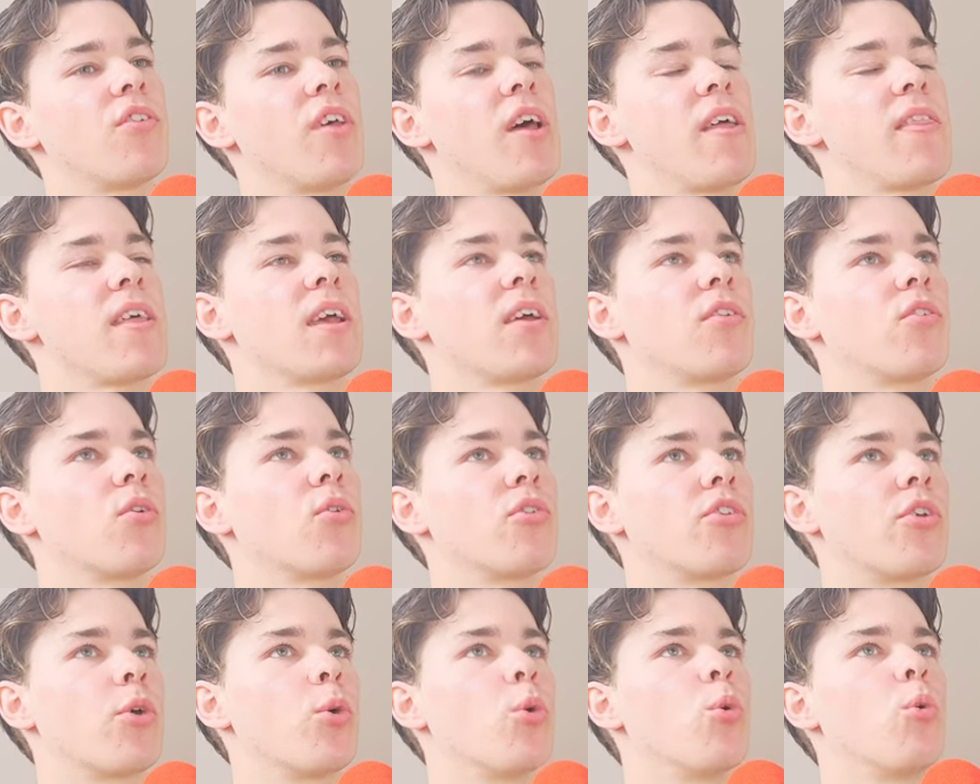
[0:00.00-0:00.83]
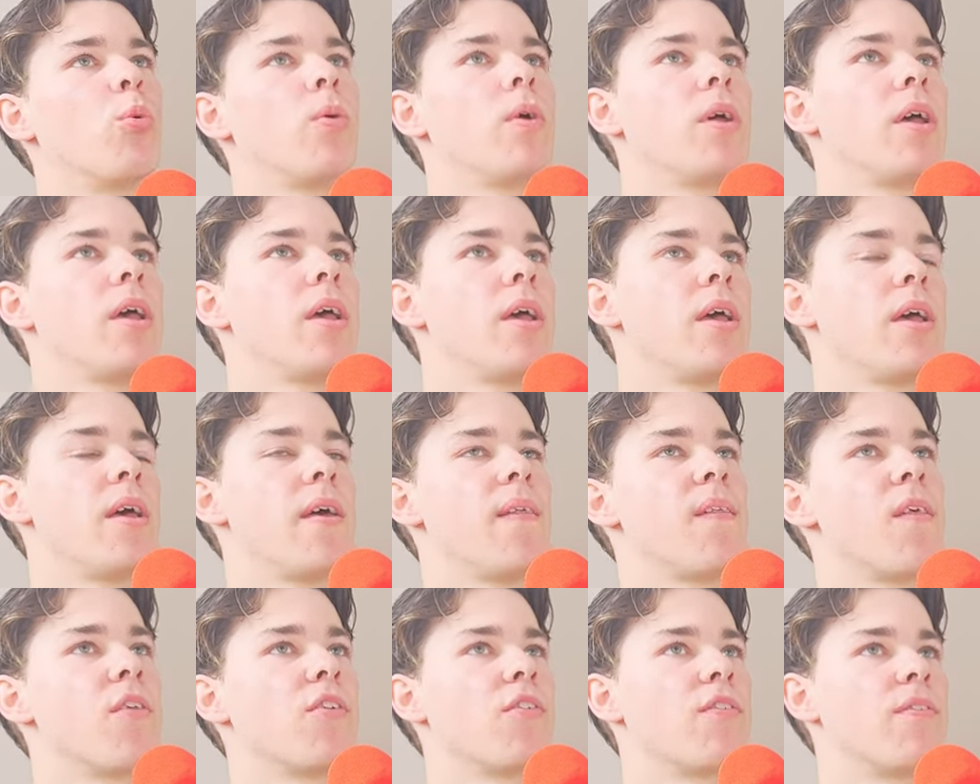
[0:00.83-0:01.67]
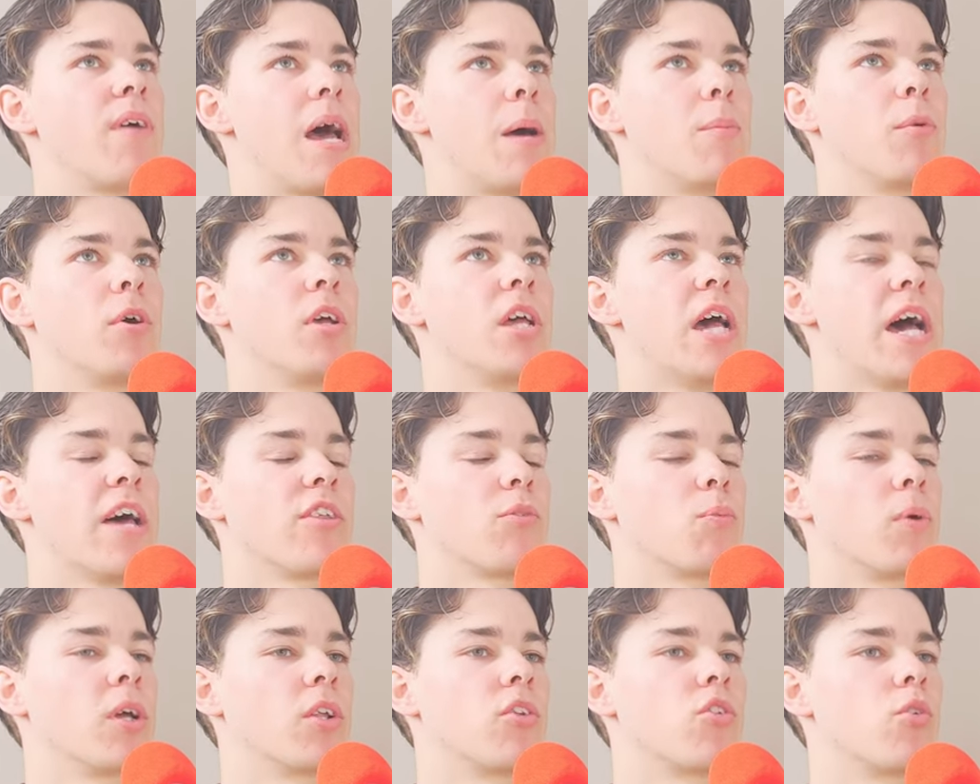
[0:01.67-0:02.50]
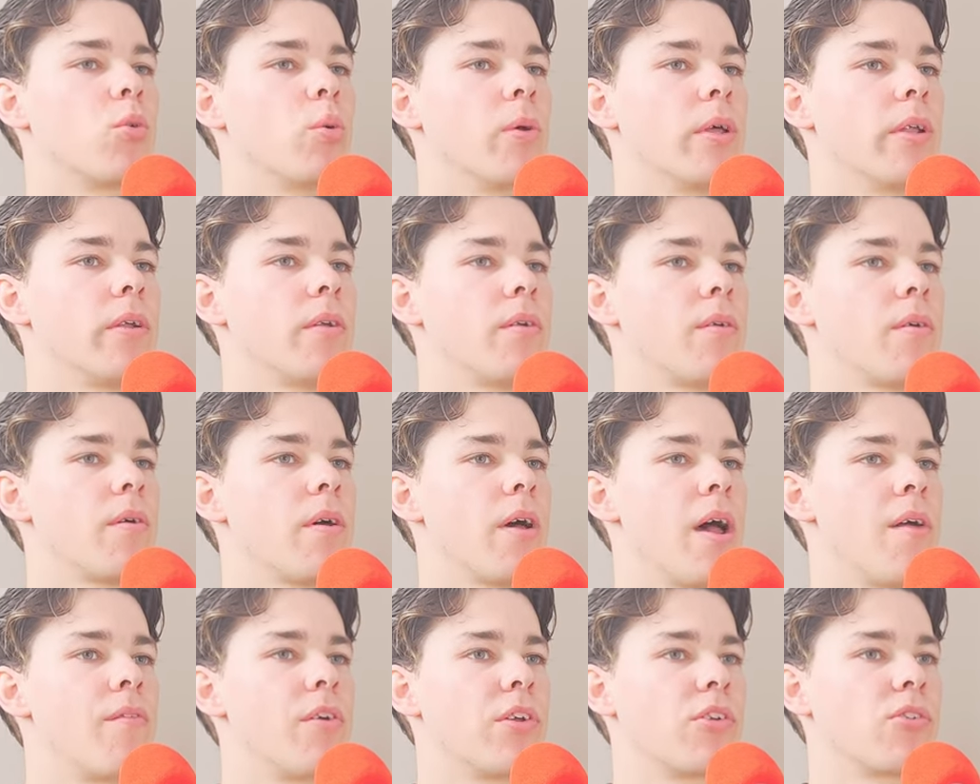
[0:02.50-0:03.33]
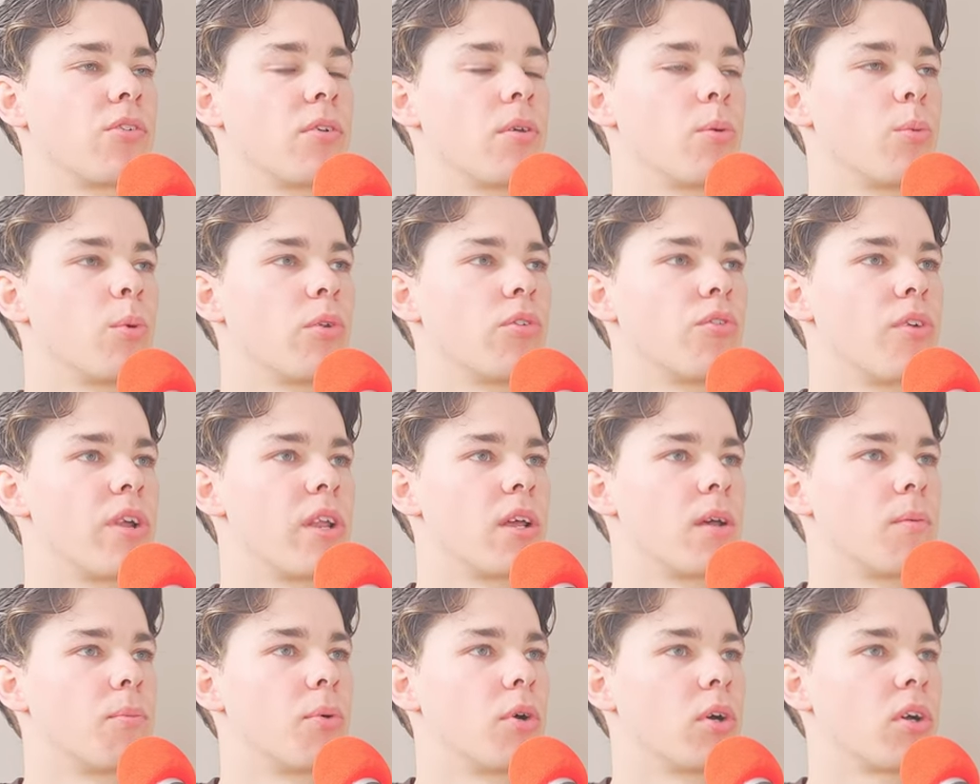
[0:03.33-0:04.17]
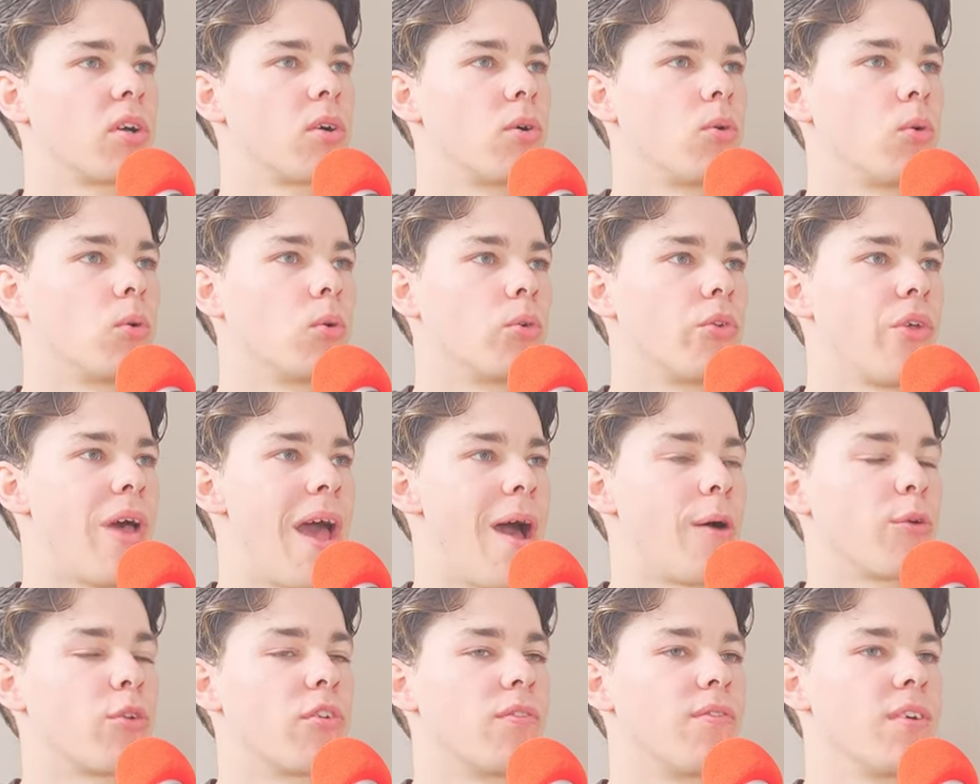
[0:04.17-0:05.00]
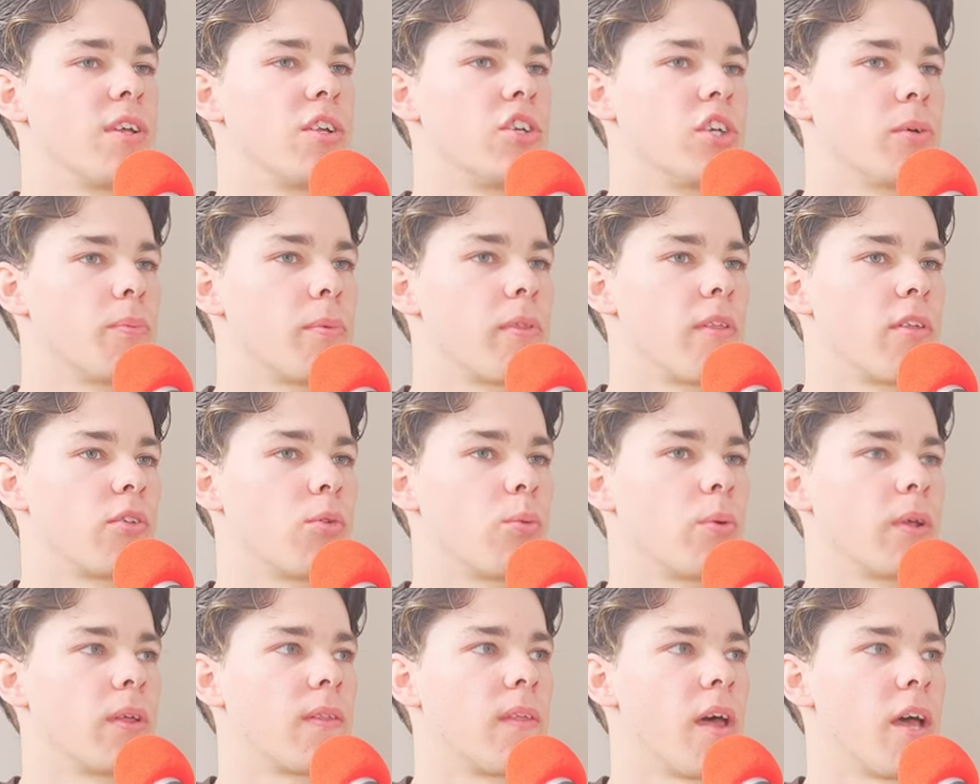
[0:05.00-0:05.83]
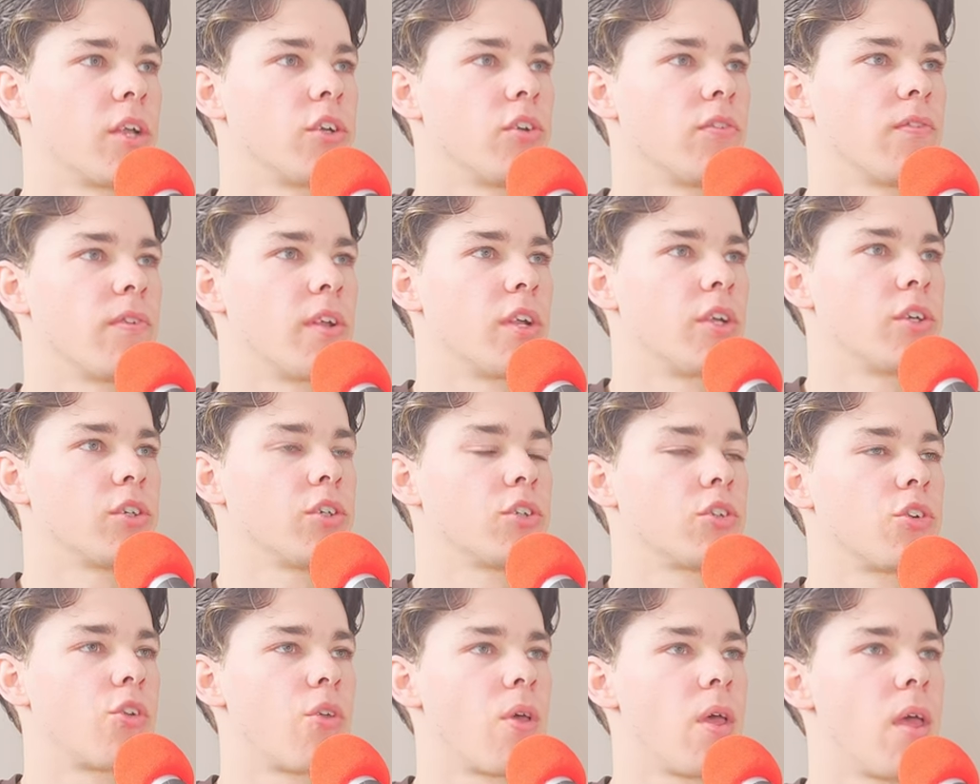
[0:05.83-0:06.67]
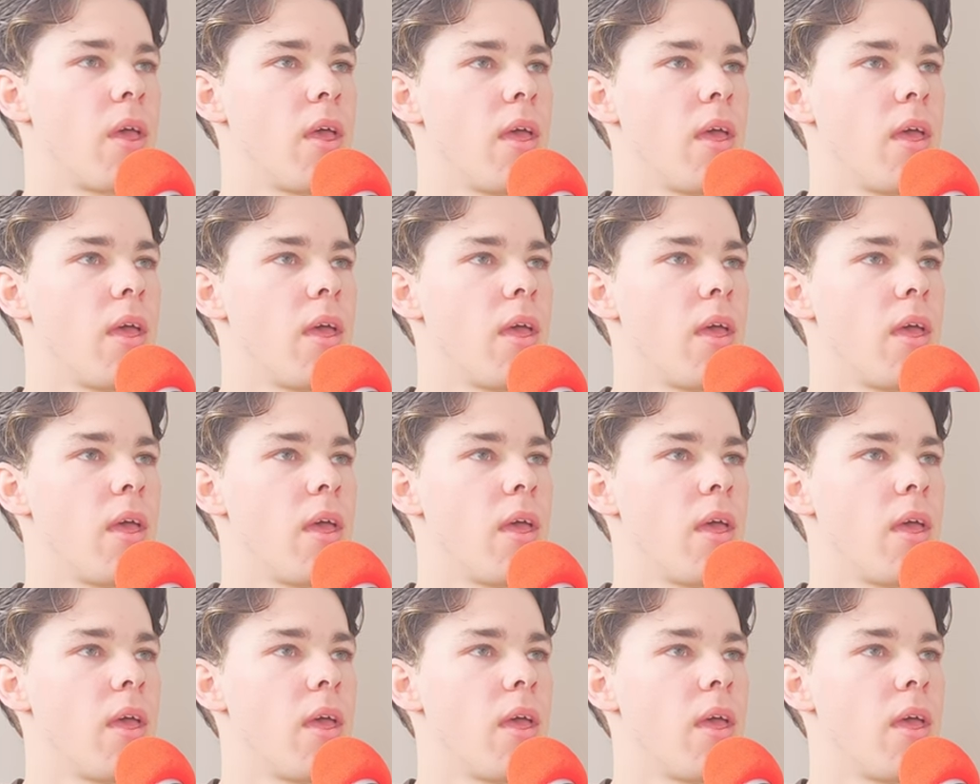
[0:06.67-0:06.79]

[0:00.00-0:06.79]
I think it's also, there's a family aspect to it. I recently was reading a book called Out of Egypt this week that I just finished.